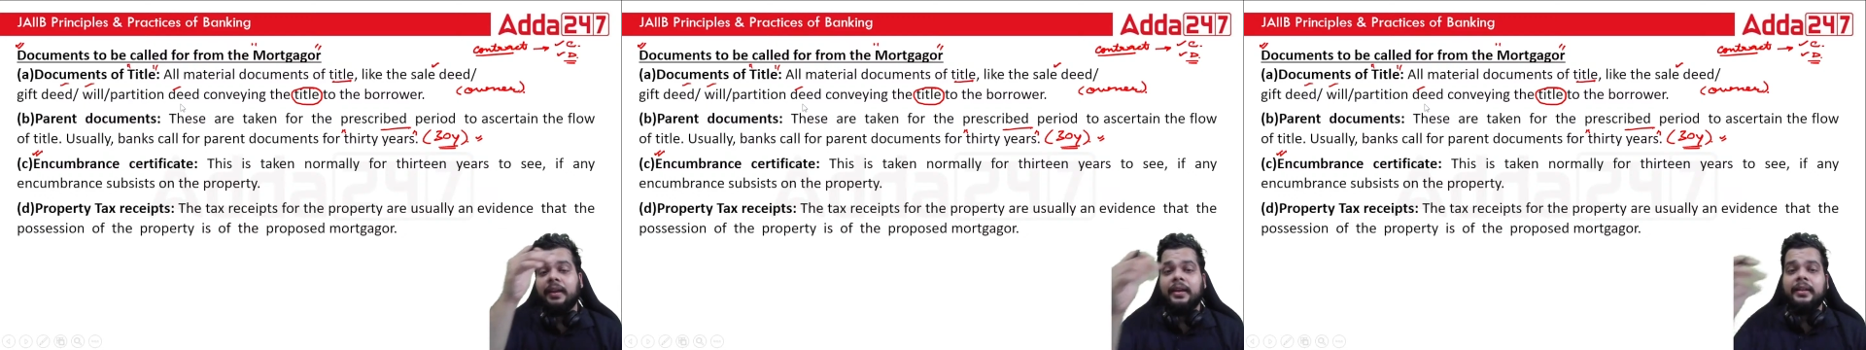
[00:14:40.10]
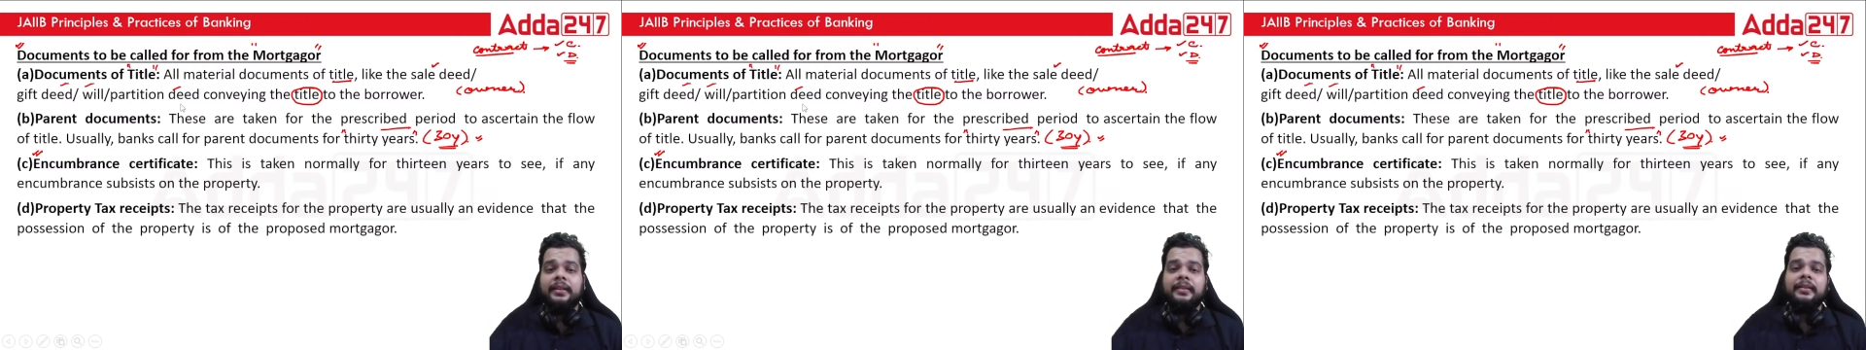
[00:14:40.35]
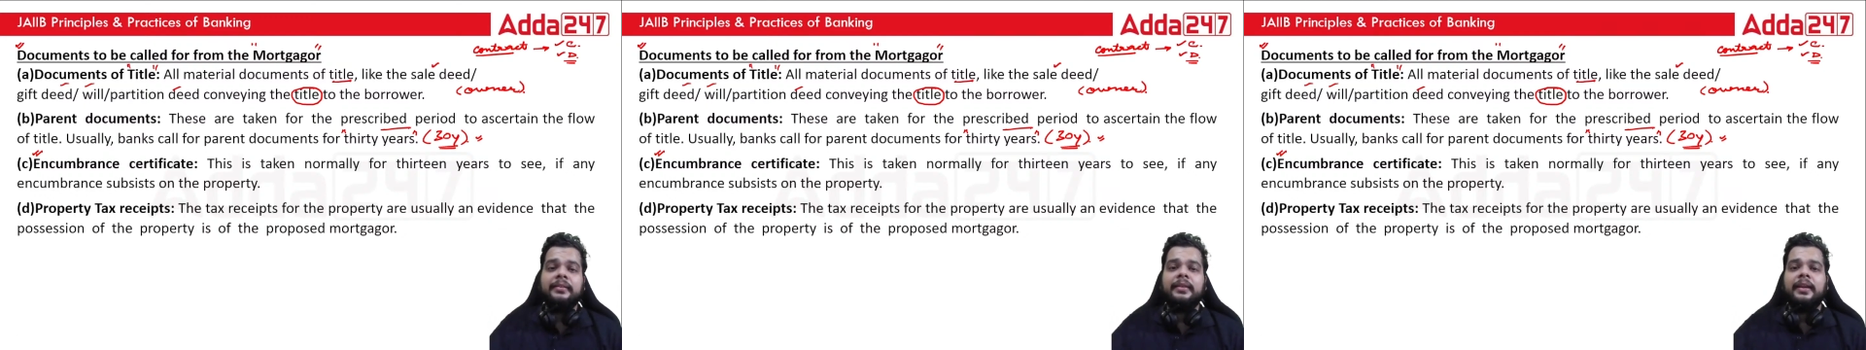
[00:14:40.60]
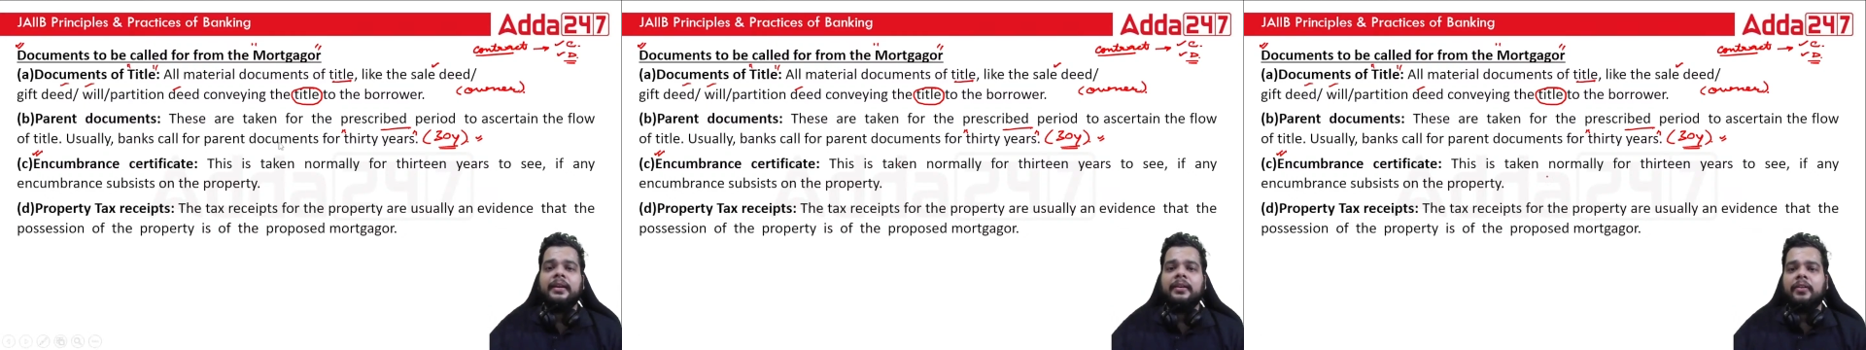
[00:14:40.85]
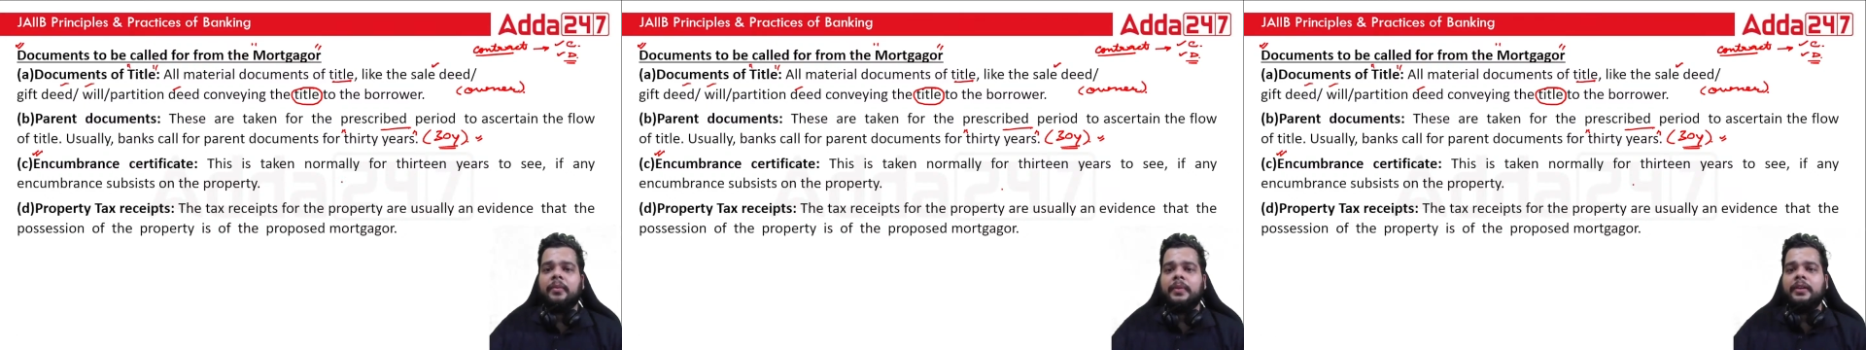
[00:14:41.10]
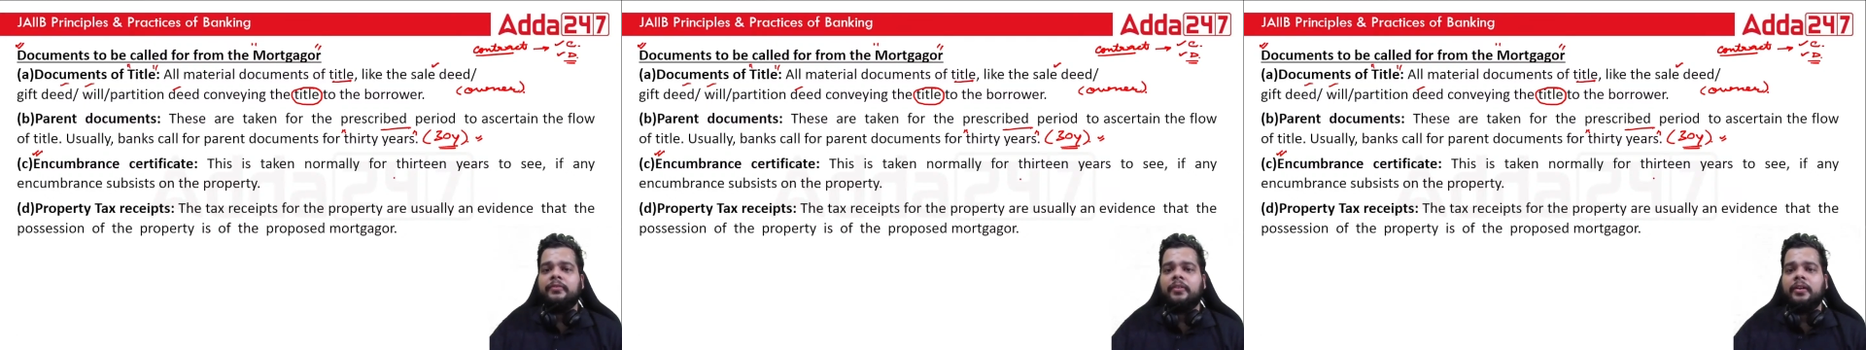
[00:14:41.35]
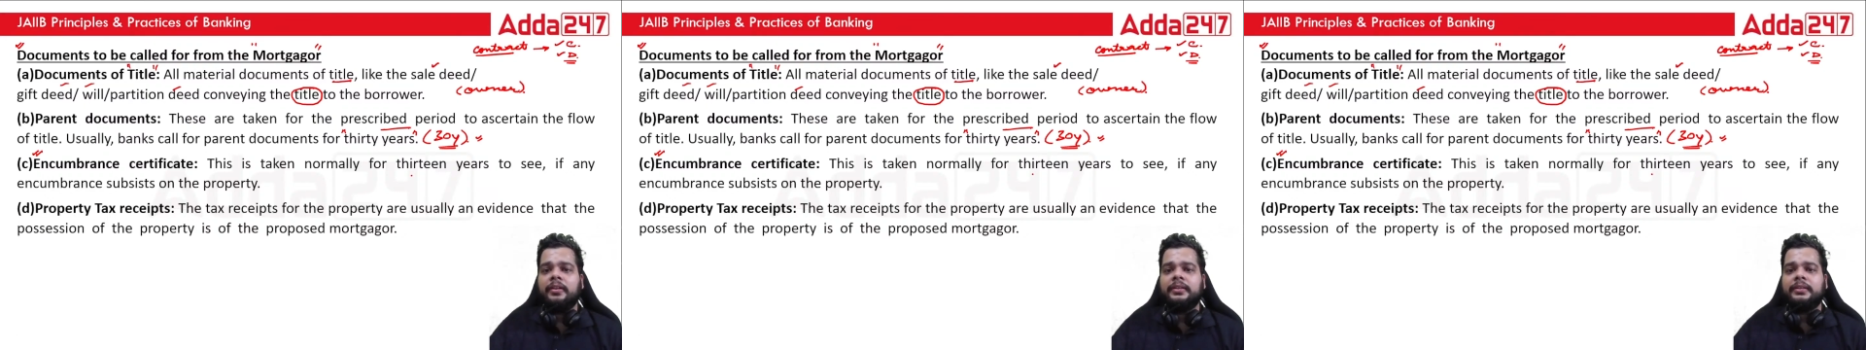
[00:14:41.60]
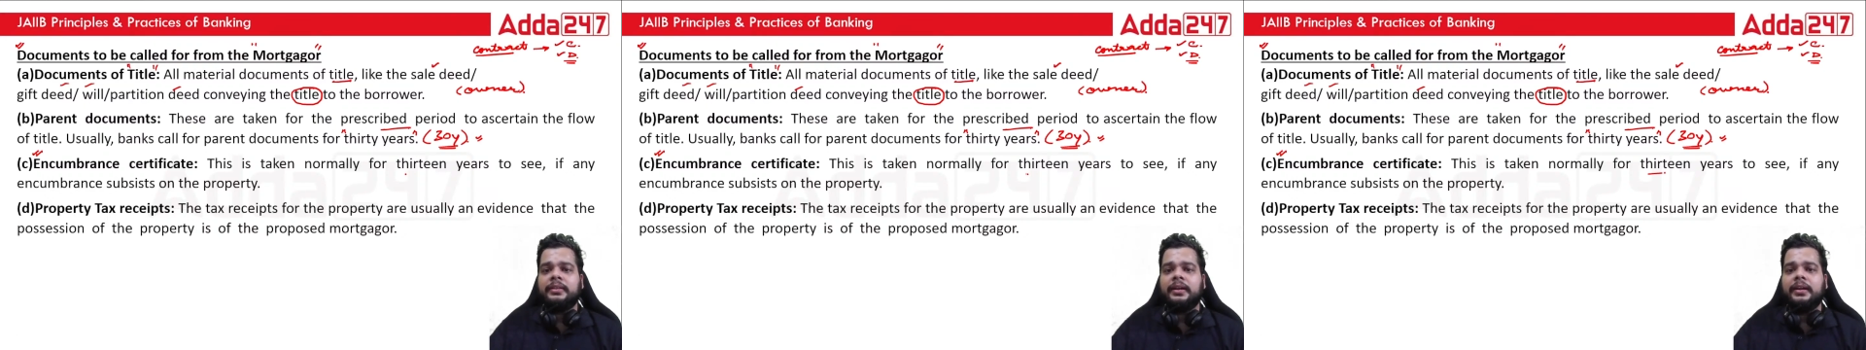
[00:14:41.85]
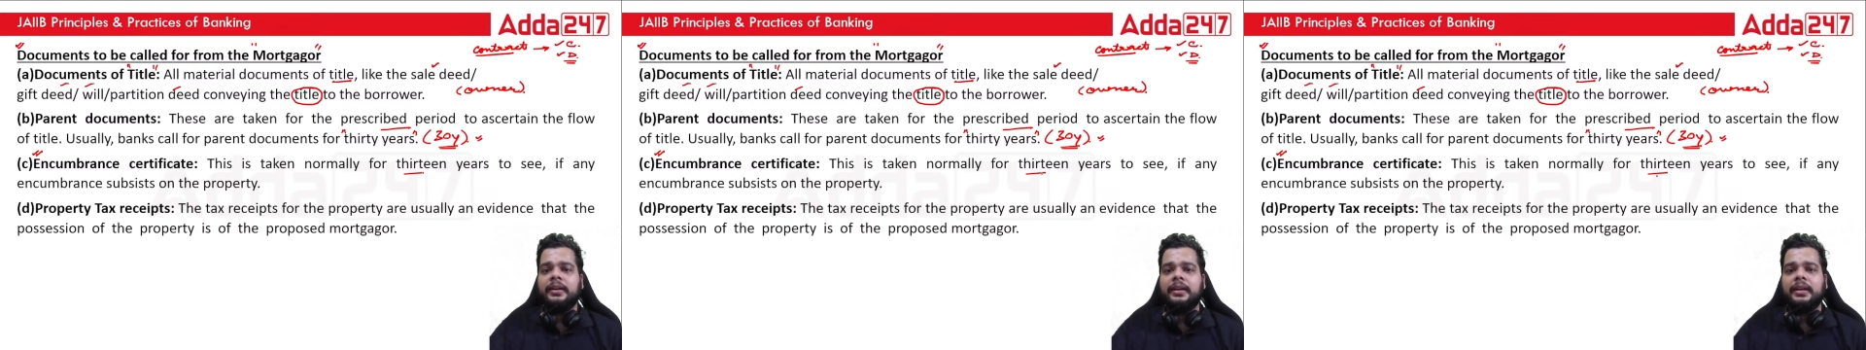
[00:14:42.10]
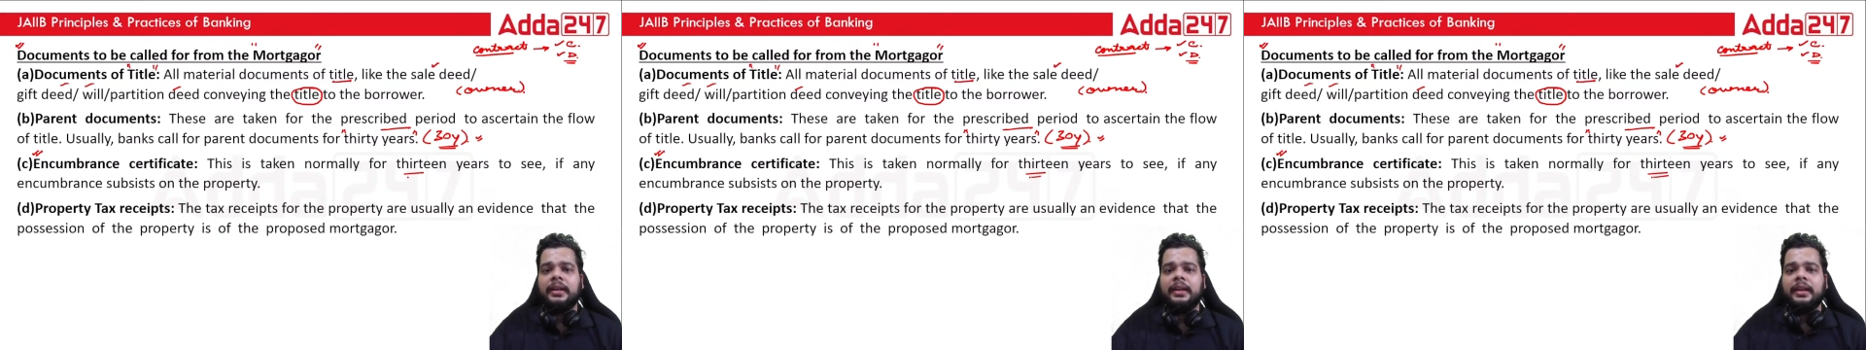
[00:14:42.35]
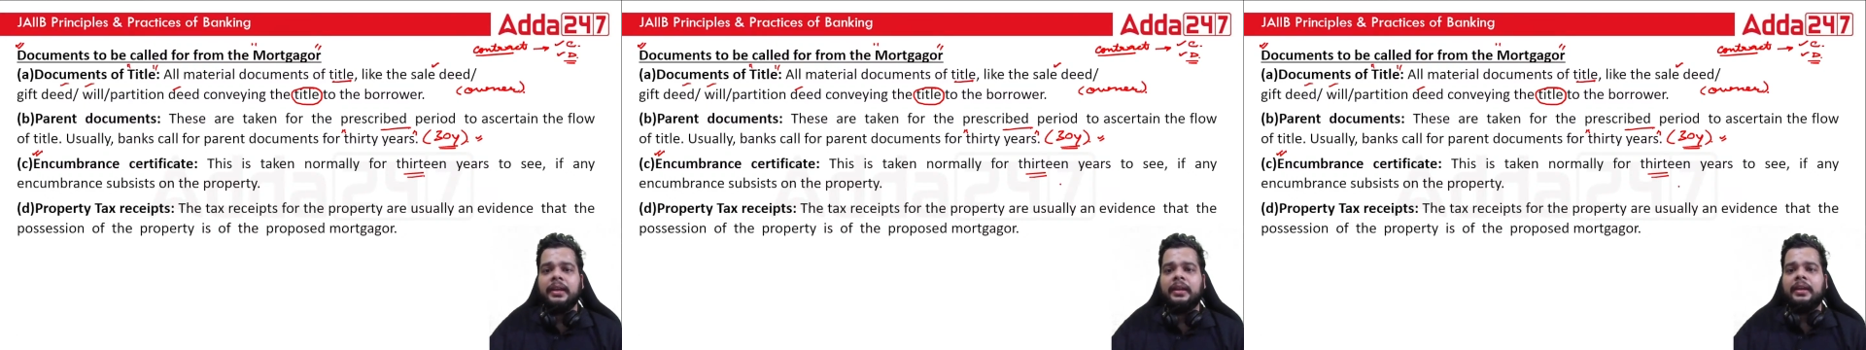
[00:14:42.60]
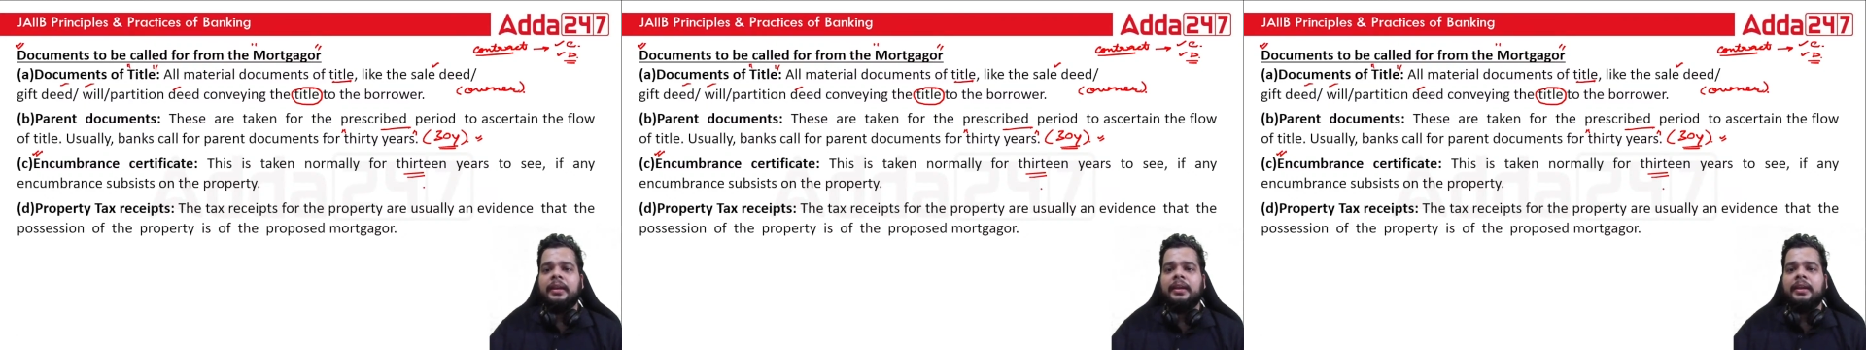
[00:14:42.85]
this is taken normally for 13